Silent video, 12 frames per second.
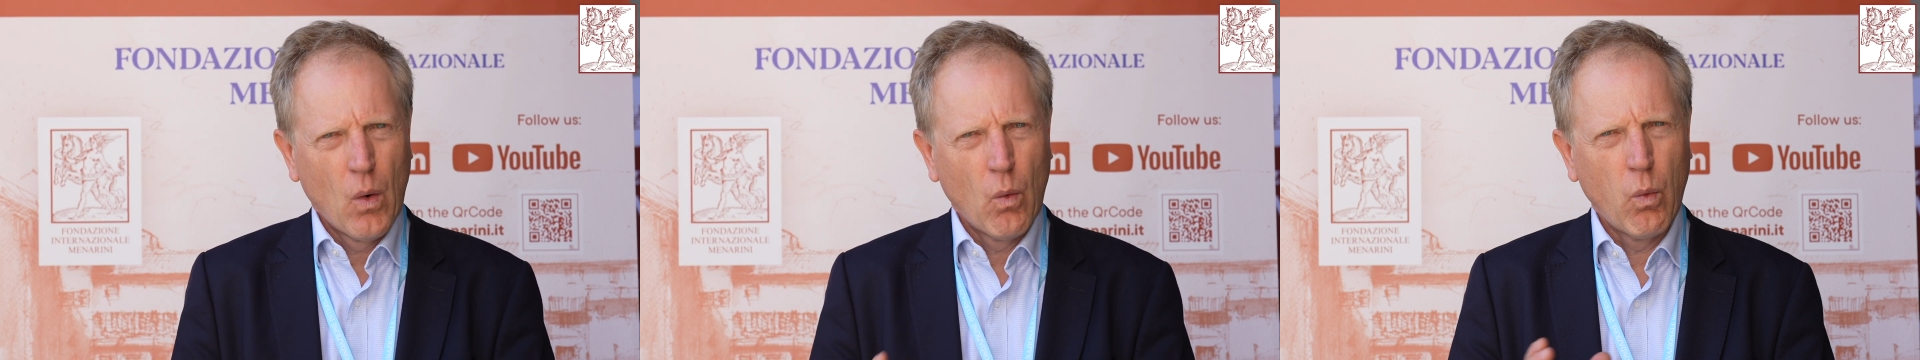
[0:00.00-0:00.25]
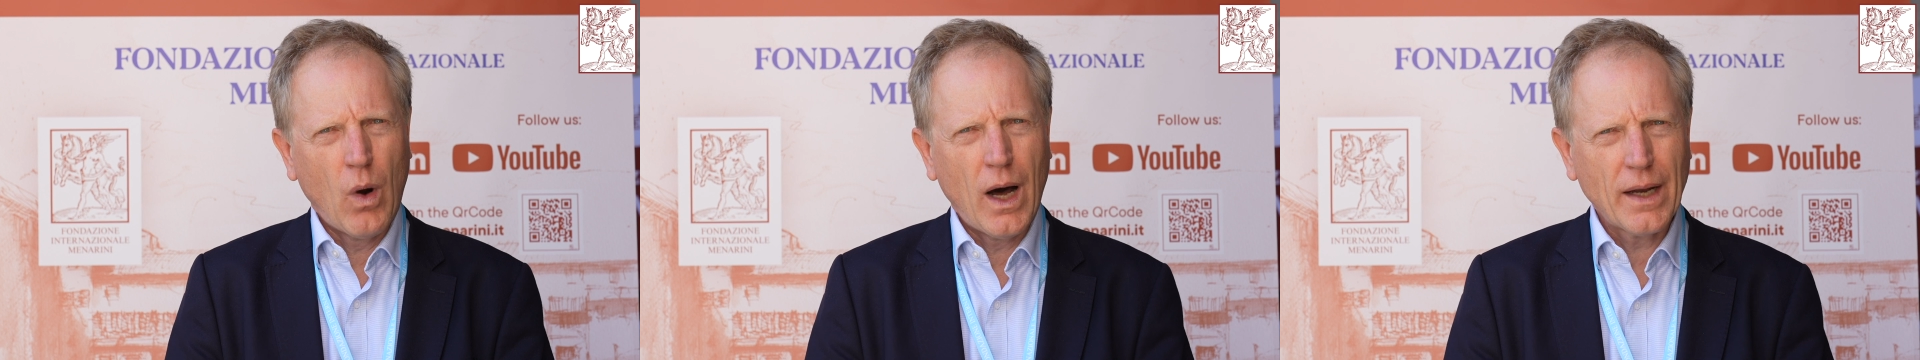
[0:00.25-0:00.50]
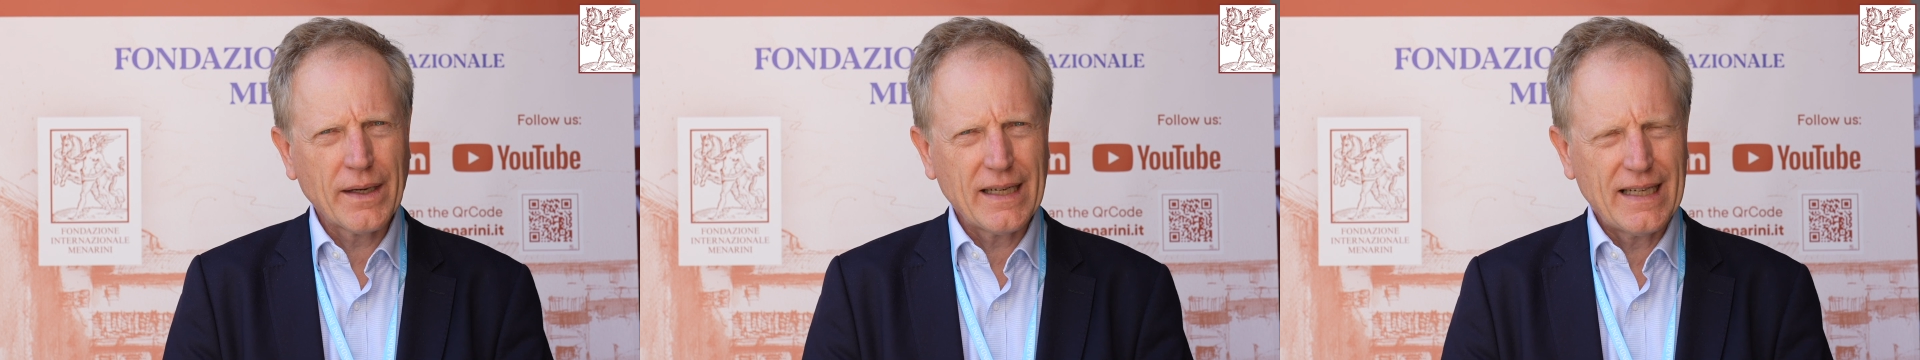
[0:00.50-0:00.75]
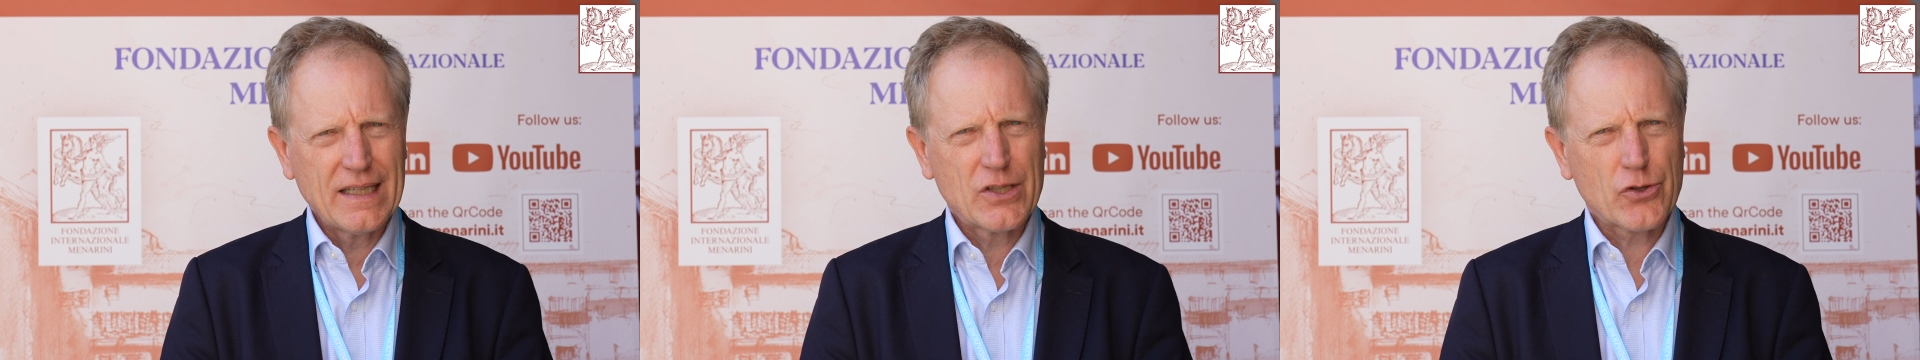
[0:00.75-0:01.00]
One
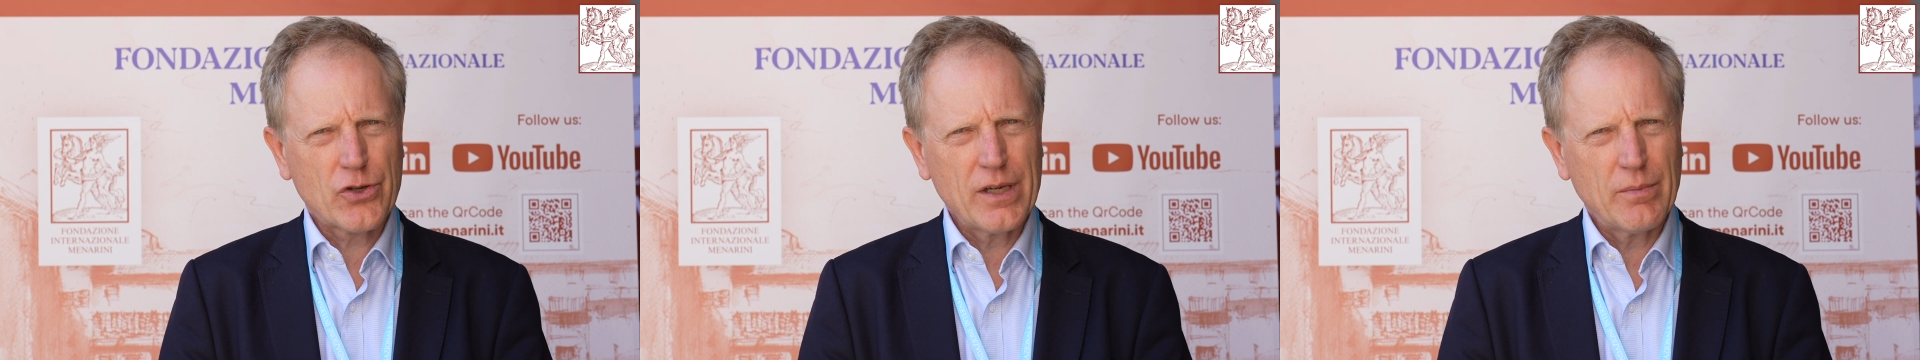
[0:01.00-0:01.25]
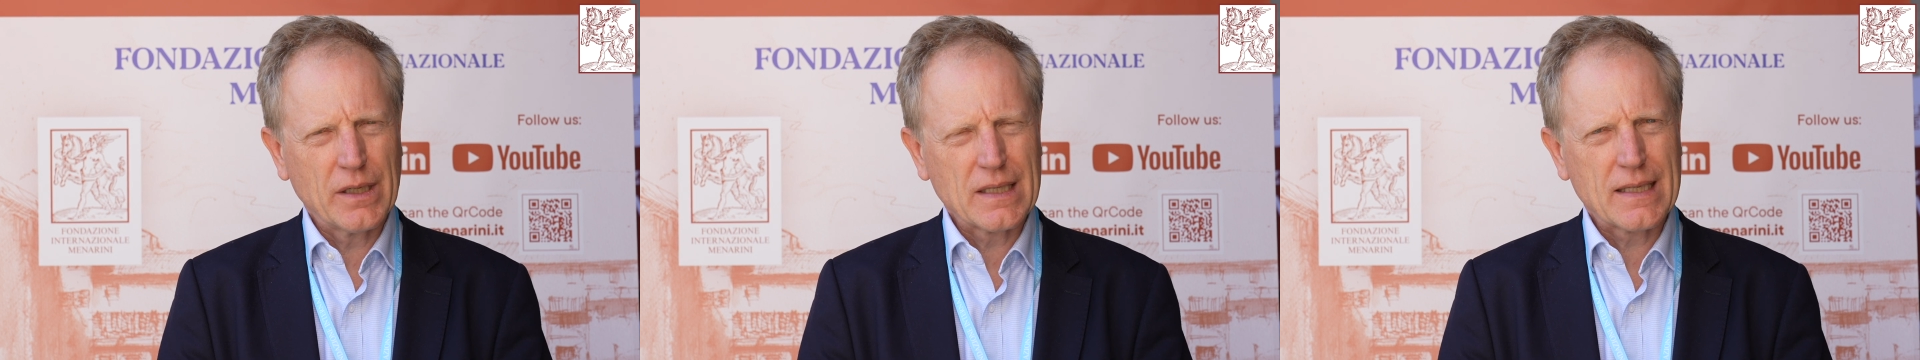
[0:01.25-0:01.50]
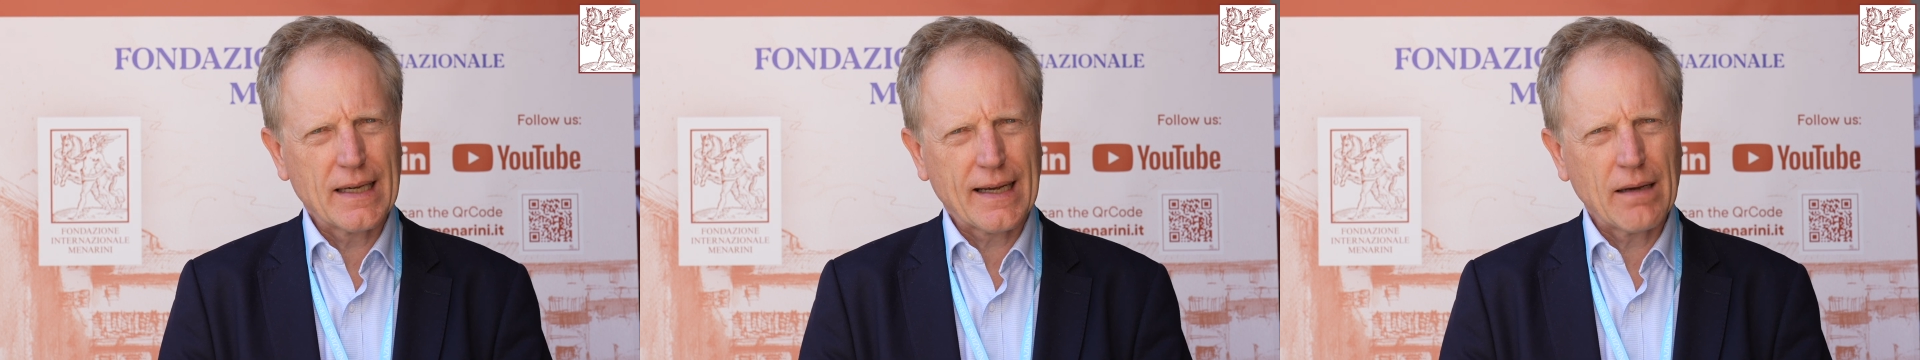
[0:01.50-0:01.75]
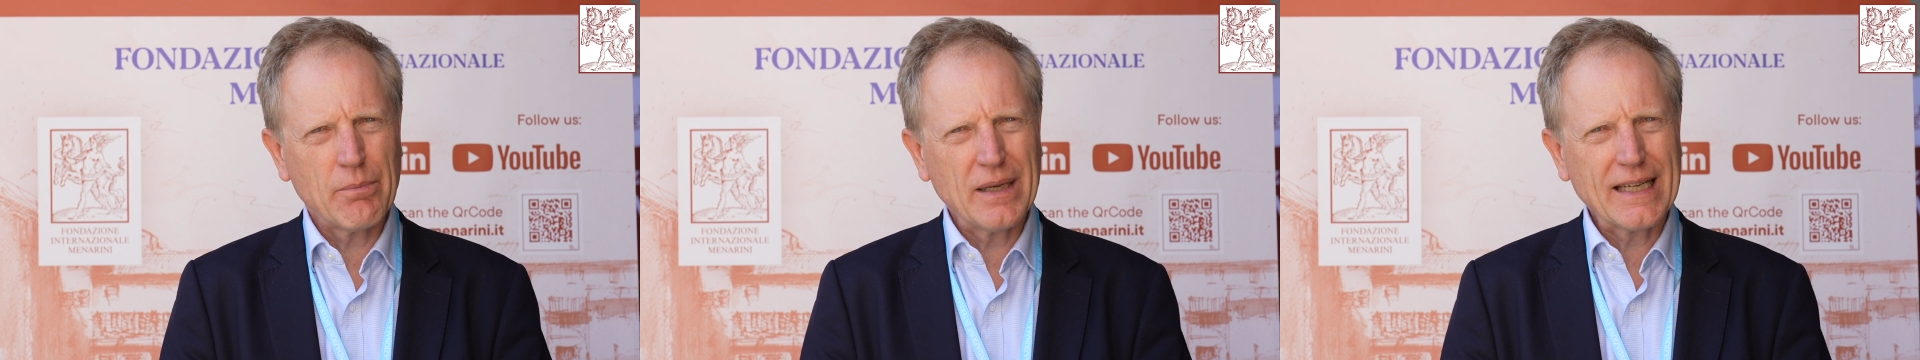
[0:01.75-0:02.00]
is treatments that
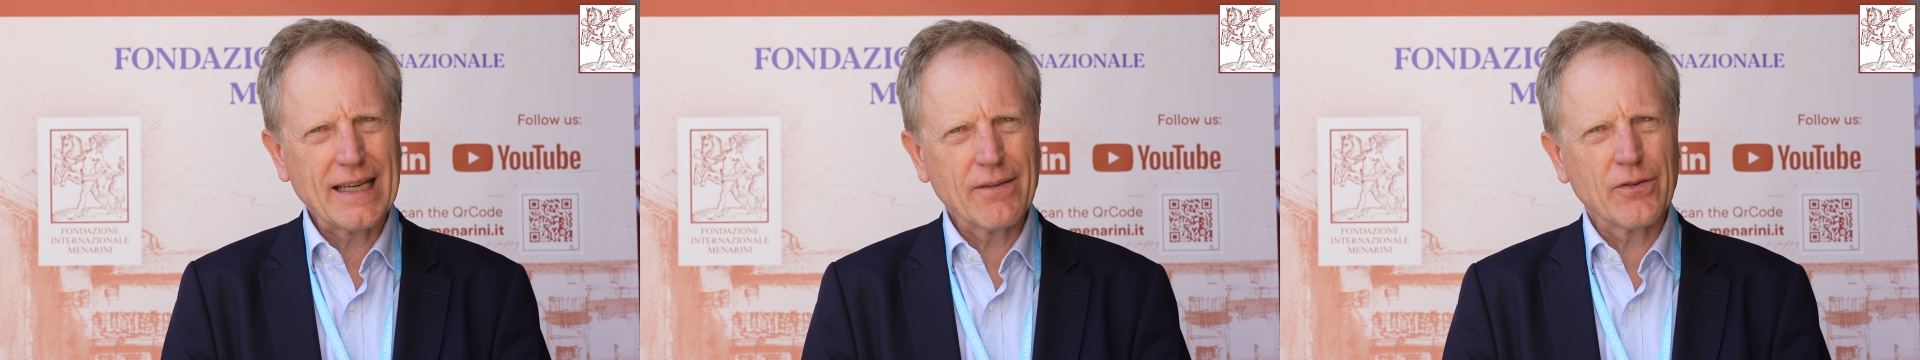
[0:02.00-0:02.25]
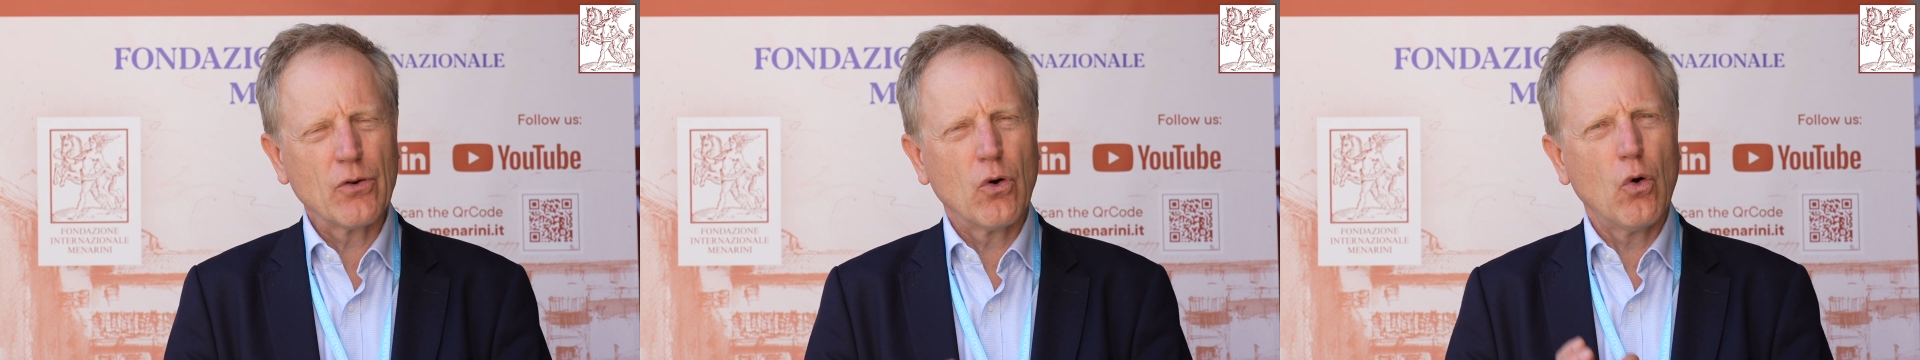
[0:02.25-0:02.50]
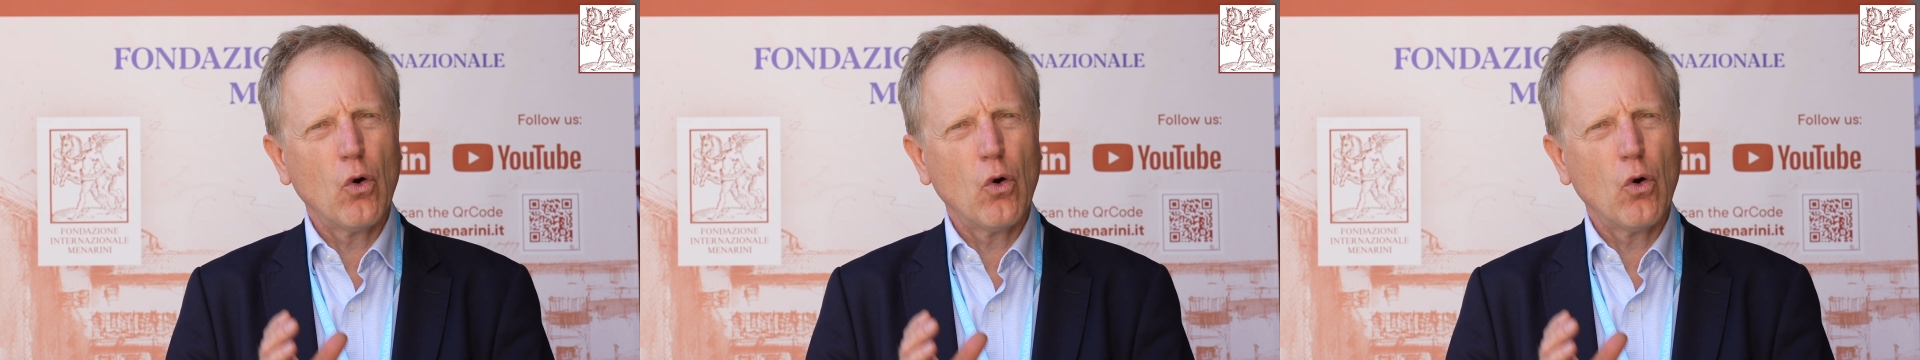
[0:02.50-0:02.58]
can be given